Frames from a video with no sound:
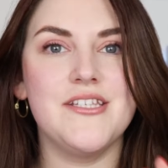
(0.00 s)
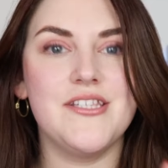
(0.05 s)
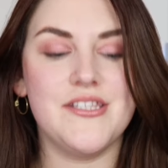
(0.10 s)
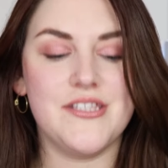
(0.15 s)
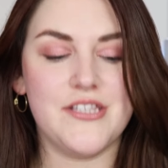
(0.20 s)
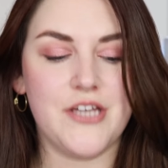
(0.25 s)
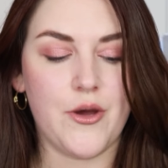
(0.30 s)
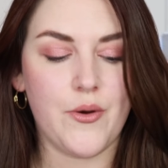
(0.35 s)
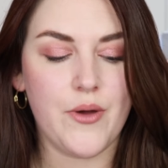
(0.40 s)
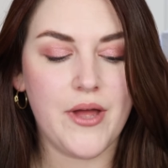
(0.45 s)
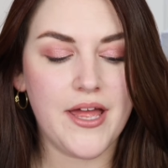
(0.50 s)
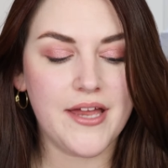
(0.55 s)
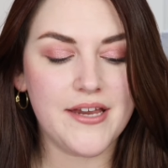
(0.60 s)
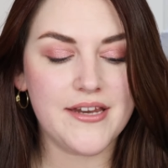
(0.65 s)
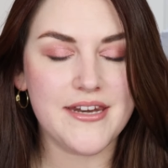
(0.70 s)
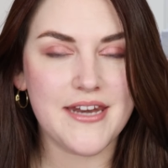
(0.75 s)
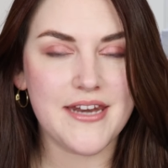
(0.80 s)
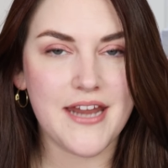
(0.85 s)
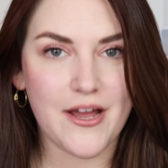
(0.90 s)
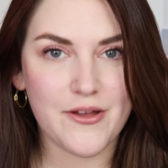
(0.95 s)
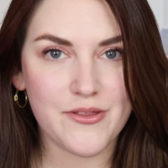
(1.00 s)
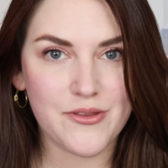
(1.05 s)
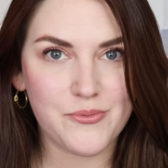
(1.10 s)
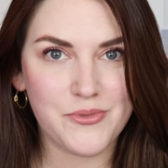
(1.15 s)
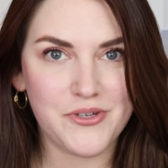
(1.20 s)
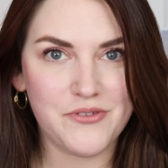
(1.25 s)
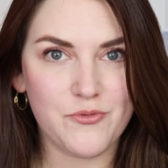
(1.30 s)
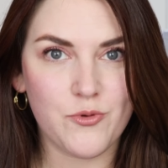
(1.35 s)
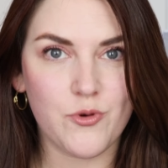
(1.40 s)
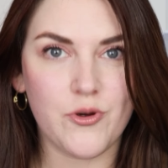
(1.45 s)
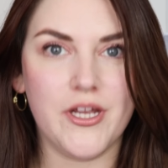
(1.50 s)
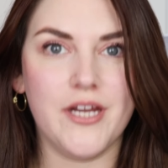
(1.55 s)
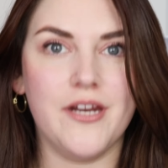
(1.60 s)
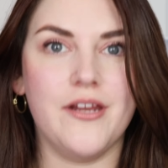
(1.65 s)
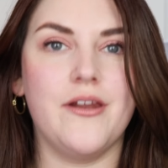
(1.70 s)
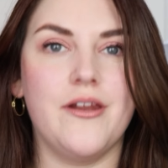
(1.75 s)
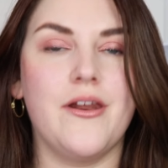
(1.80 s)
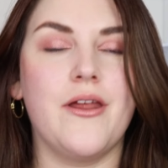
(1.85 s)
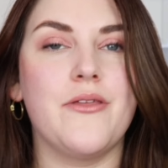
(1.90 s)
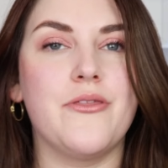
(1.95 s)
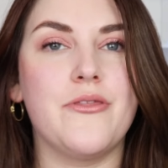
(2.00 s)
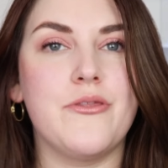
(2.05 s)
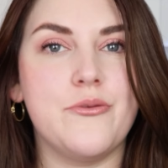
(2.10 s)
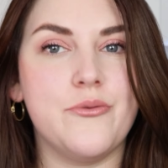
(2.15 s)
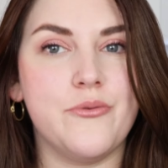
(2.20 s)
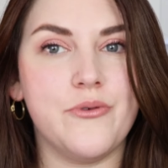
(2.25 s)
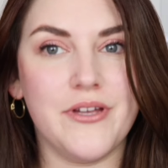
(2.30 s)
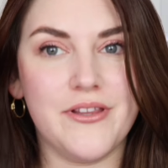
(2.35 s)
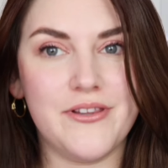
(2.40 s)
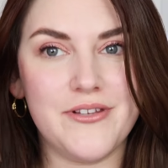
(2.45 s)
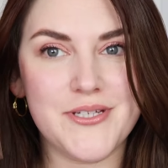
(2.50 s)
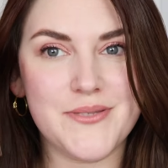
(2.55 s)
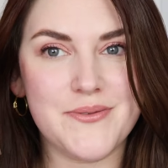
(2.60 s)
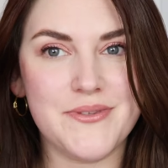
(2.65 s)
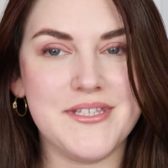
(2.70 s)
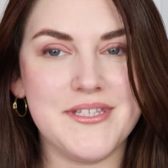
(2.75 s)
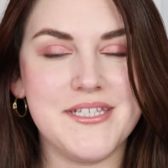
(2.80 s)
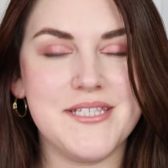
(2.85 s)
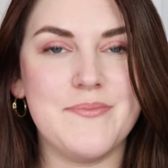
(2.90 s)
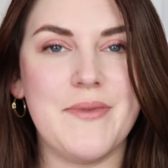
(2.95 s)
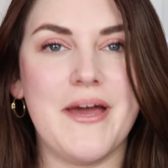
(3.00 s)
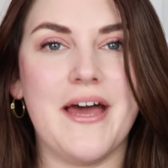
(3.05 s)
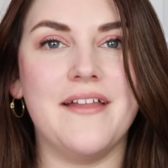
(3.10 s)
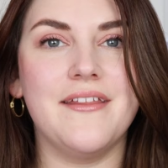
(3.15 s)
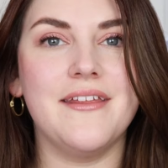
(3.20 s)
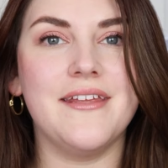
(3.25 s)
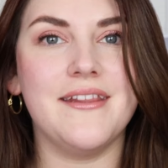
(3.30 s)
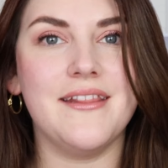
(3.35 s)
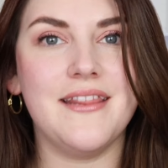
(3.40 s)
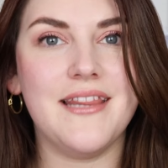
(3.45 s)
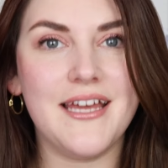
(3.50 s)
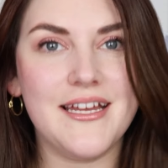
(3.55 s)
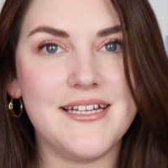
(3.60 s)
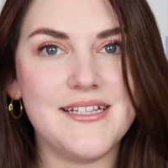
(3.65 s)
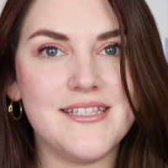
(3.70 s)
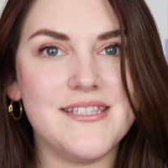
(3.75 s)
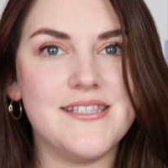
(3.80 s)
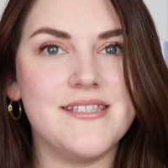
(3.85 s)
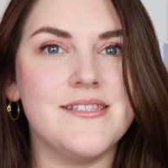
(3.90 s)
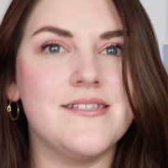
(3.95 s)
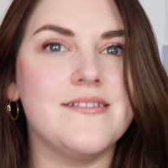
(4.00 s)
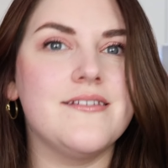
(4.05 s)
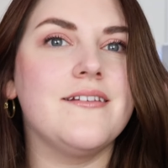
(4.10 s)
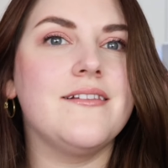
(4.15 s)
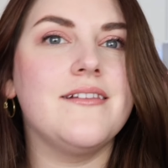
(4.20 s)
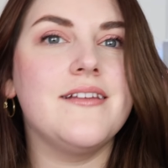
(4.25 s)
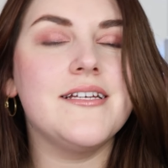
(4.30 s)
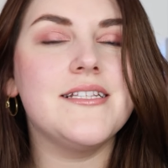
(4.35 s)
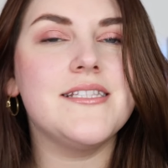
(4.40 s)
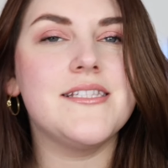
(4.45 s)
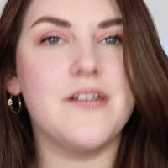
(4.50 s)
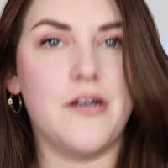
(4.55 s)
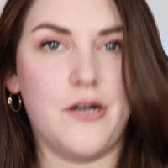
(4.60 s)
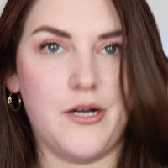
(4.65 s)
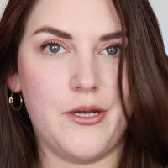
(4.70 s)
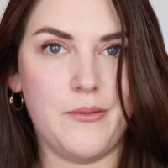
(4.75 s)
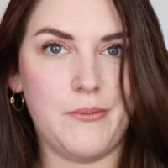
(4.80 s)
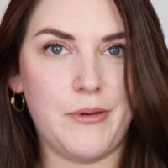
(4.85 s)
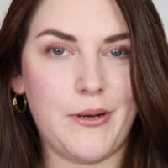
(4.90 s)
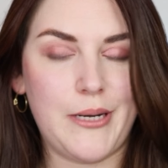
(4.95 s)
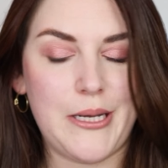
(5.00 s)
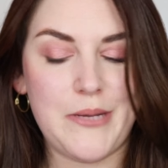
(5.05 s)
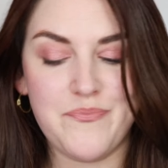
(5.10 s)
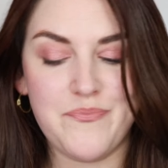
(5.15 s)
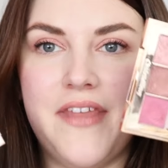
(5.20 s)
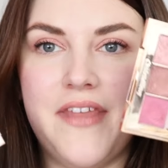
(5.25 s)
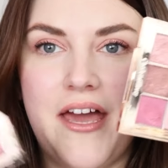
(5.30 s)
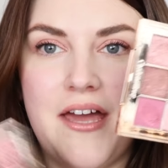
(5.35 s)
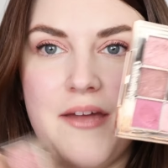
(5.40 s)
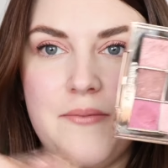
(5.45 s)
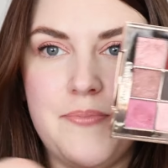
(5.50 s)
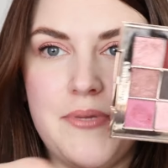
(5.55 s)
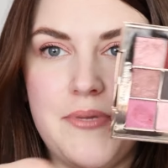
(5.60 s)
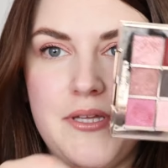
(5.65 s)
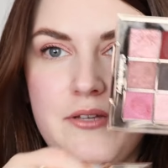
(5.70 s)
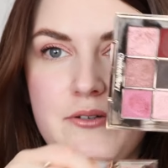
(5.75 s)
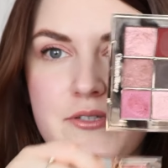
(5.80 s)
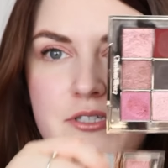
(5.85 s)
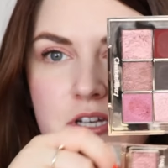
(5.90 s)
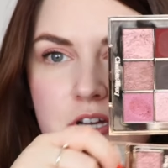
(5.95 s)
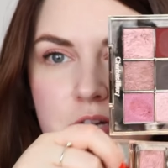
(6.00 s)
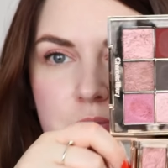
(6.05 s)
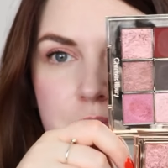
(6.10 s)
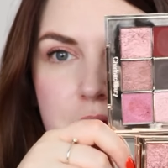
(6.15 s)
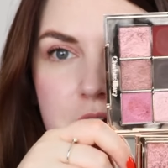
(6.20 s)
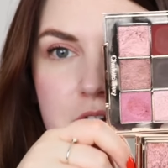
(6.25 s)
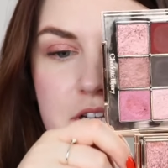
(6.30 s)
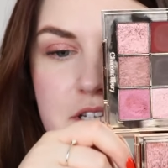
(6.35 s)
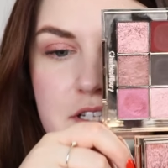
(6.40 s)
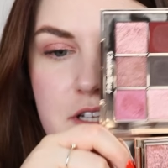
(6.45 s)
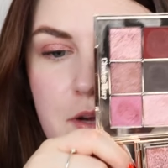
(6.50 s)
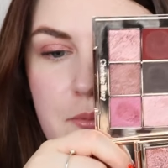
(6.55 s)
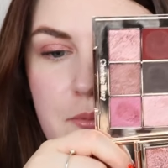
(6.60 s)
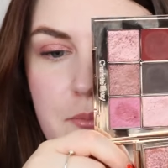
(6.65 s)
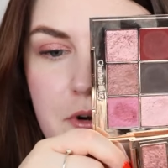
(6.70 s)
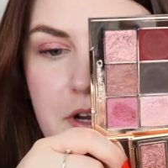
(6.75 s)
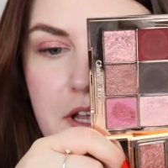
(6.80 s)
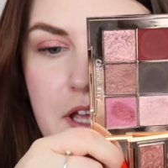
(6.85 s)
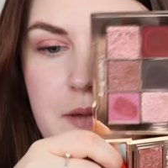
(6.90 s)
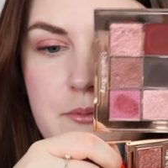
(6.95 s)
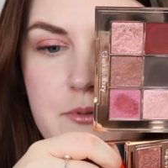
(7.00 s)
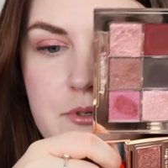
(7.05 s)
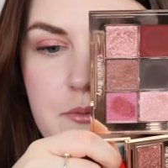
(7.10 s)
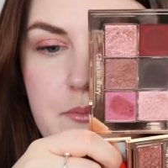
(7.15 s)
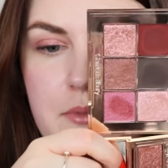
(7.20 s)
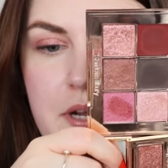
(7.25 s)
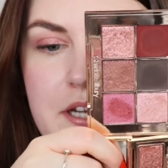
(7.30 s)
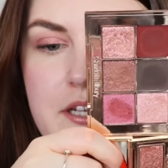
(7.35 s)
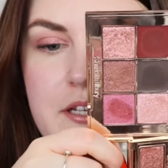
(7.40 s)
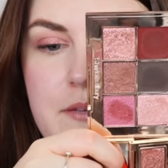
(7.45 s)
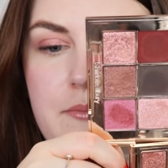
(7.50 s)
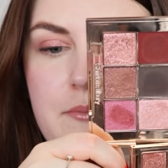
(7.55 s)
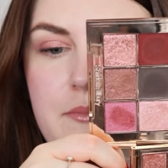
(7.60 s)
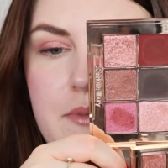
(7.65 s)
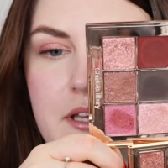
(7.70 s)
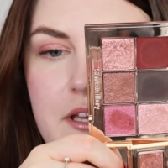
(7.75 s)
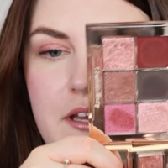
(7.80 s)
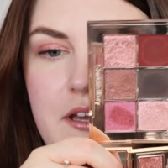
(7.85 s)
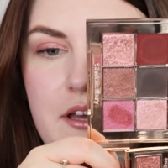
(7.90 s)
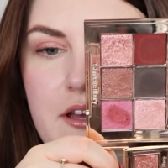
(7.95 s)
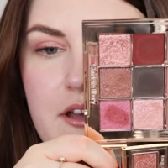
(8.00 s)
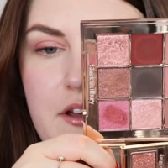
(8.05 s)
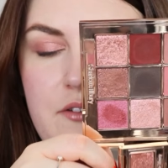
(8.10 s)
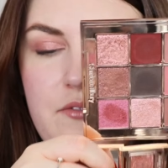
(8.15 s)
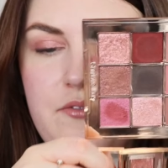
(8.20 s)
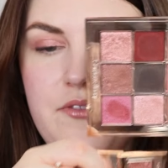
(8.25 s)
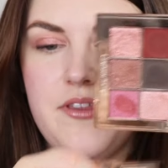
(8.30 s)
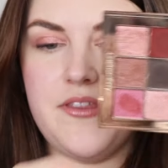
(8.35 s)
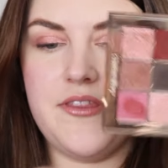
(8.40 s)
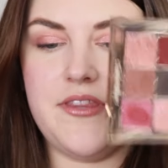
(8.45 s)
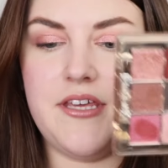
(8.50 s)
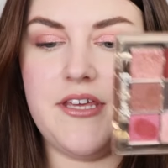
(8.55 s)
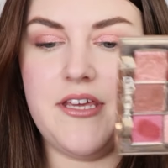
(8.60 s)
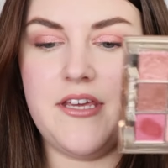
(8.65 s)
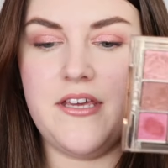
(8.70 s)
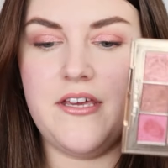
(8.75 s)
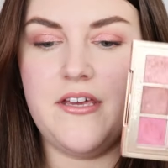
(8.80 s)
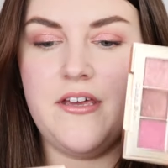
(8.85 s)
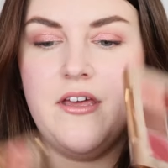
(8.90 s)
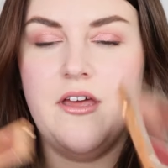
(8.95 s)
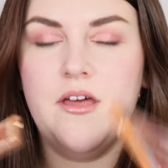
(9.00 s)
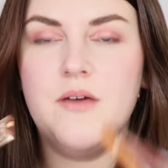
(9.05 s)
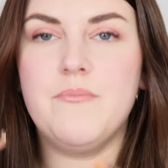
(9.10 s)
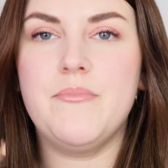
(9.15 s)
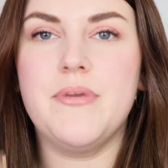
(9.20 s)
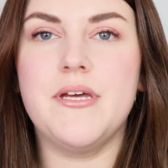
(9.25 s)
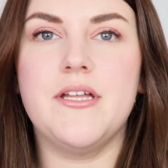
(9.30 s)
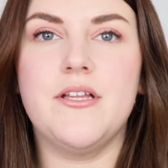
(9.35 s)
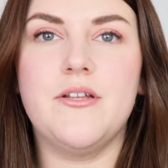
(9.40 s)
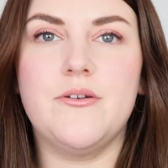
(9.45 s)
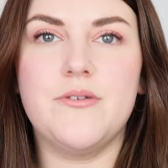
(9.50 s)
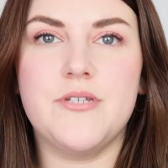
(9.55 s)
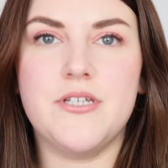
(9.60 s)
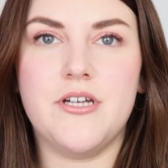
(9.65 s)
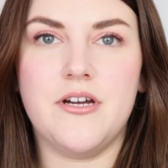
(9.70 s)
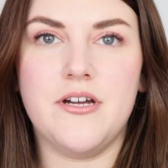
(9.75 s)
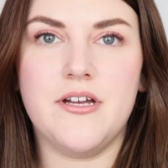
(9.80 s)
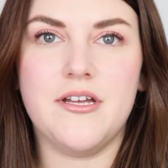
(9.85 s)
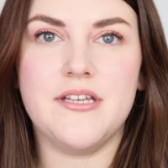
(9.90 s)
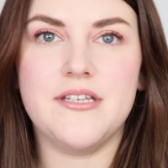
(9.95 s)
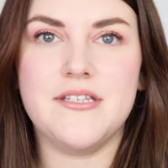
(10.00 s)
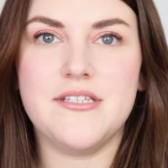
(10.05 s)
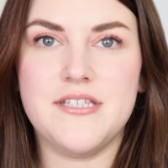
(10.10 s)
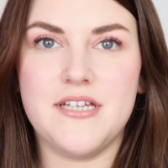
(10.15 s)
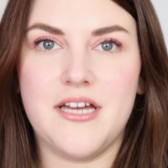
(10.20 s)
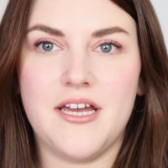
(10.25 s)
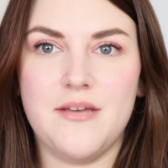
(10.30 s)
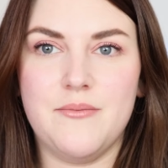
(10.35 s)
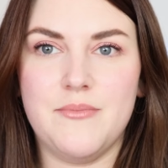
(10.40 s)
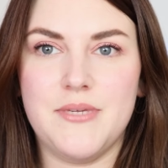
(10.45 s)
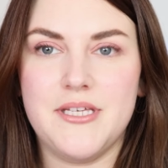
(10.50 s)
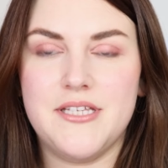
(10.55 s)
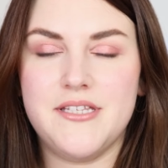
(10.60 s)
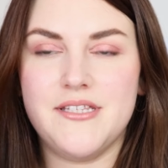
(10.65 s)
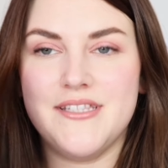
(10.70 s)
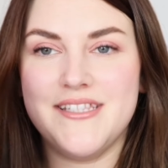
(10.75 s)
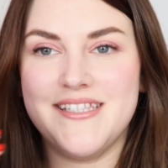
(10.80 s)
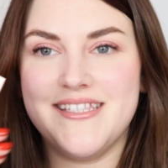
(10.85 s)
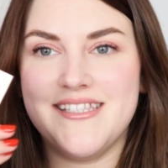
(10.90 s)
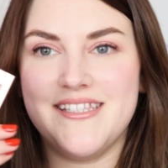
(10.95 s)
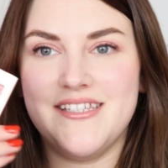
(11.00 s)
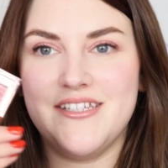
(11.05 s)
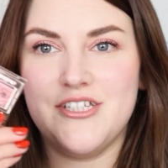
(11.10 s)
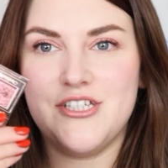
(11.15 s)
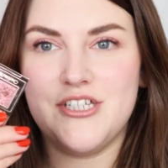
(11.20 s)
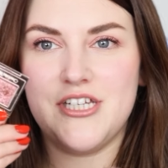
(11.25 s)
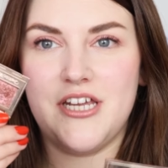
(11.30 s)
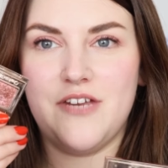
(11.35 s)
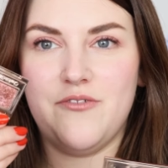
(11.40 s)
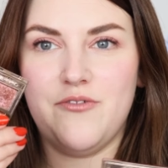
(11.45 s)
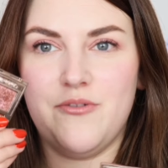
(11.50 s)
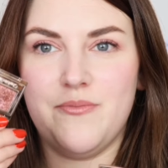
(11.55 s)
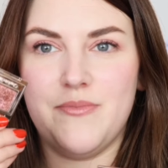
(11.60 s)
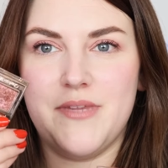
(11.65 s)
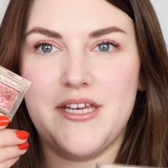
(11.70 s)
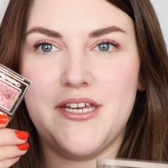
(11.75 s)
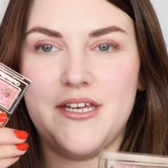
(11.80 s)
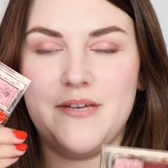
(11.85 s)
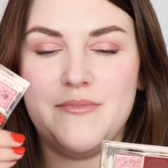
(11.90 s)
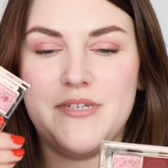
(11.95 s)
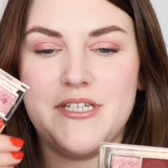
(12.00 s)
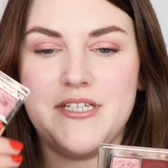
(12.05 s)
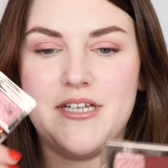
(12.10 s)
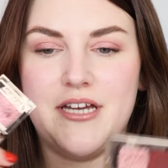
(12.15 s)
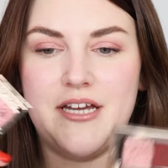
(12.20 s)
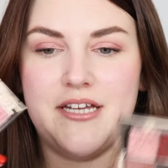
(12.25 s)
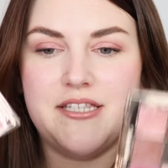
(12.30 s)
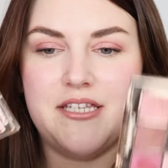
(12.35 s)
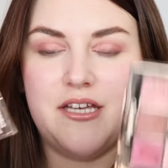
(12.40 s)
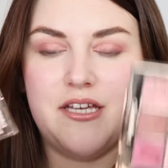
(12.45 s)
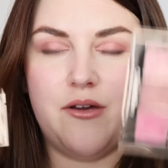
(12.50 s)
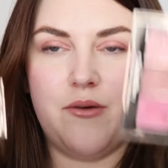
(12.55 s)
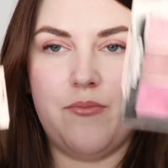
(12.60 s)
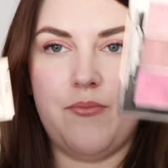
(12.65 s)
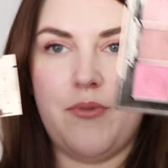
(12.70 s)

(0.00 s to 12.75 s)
So now that we've created 3 looks with this palette, let's talk about That Pillow Talk Party Topper kept reminding me of the Pillow Talk Diamonds shade from the Hypnotizing